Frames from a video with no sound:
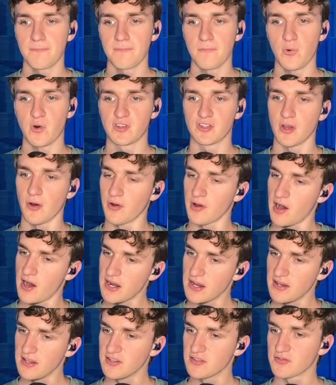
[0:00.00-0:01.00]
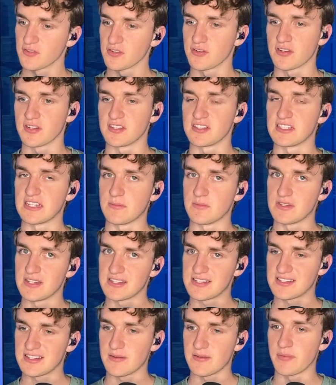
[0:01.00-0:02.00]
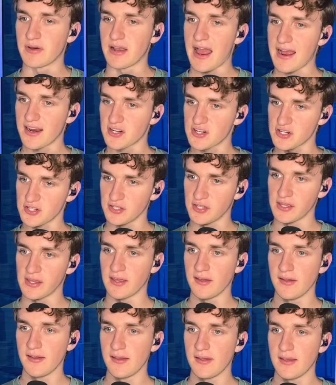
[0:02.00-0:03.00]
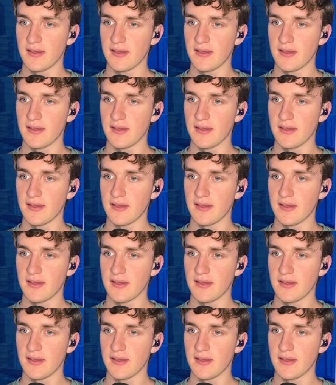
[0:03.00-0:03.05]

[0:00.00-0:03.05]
what's going on in Israel could seem distant, but actually